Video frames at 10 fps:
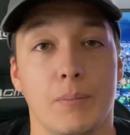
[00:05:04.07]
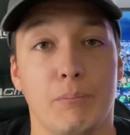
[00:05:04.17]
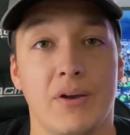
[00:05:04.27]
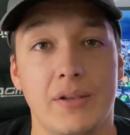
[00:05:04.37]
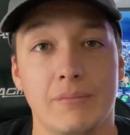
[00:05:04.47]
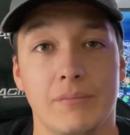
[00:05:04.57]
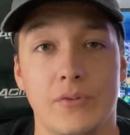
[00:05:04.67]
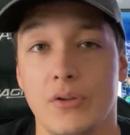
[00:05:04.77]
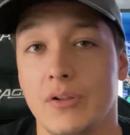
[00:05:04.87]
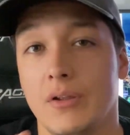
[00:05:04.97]
But
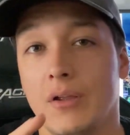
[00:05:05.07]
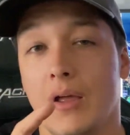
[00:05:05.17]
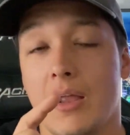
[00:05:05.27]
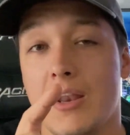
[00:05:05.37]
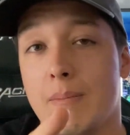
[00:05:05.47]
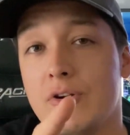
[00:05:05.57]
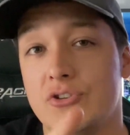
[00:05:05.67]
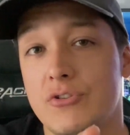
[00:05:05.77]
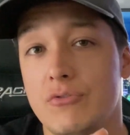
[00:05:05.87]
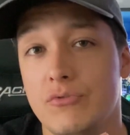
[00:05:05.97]
number
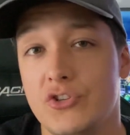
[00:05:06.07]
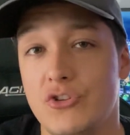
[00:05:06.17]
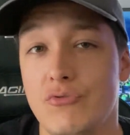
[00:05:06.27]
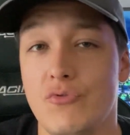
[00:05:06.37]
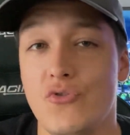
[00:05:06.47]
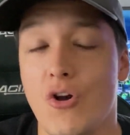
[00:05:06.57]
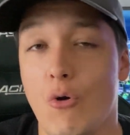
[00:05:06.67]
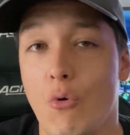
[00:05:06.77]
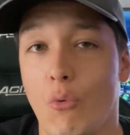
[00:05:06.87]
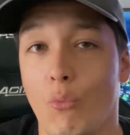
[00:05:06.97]
2, do you
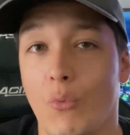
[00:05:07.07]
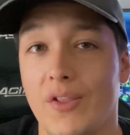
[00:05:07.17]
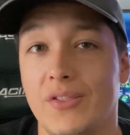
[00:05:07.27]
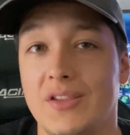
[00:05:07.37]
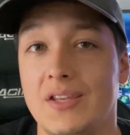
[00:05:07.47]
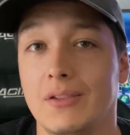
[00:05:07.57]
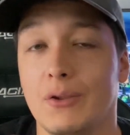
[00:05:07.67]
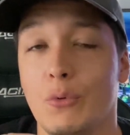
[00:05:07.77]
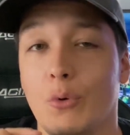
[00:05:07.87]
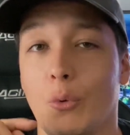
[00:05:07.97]
know what the
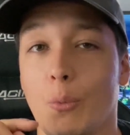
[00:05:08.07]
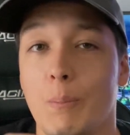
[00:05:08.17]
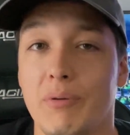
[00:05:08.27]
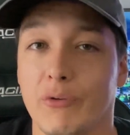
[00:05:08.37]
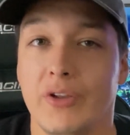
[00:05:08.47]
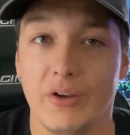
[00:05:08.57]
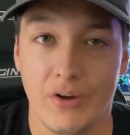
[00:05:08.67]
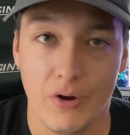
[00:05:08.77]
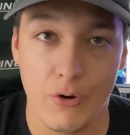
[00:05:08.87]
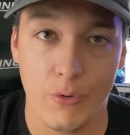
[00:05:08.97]
local building
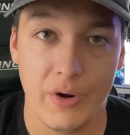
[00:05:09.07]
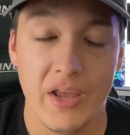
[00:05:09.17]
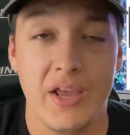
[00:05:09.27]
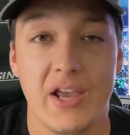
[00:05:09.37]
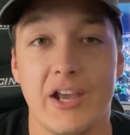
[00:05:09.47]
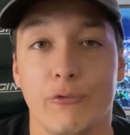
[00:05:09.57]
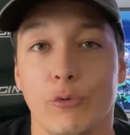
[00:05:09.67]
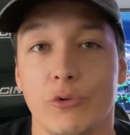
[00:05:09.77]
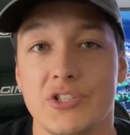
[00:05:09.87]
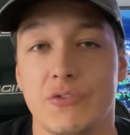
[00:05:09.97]
code and
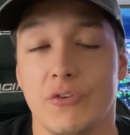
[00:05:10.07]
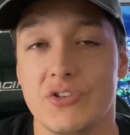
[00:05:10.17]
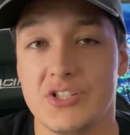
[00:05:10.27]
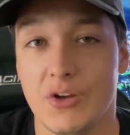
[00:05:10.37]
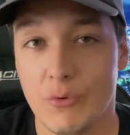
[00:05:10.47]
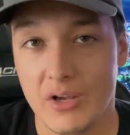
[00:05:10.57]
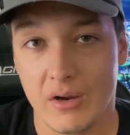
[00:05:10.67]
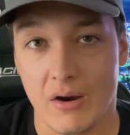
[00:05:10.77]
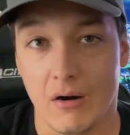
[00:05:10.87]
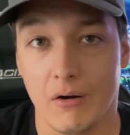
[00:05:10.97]
rules for zoning
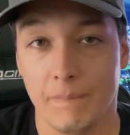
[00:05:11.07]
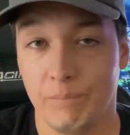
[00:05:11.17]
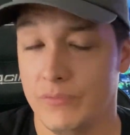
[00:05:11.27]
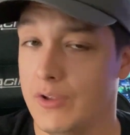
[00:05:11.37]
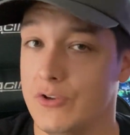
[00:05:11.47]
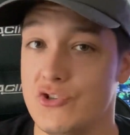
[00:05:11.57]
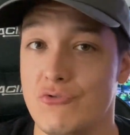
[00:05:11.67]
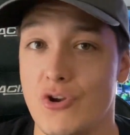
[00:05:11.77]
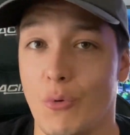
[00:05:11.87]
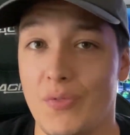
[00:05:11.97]
are? Do you
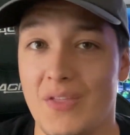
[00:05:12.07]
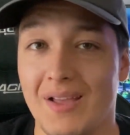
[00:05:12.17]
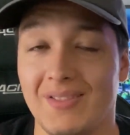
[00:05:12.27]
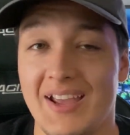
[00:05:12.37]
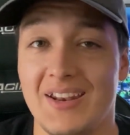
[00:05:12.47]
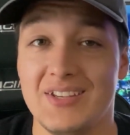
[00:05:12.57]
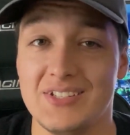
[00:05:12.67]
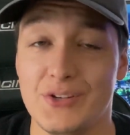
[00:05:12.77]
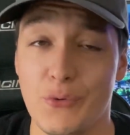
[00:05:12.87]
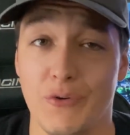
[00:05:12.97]
know what that land is
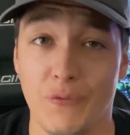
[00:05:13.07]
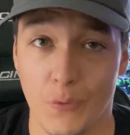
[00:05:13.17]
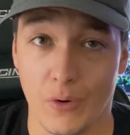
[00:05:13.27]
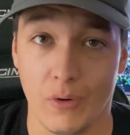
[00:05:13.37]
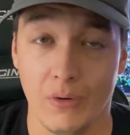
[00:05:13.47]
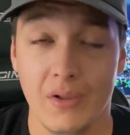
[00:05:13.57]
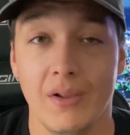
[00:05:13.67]
zoned for?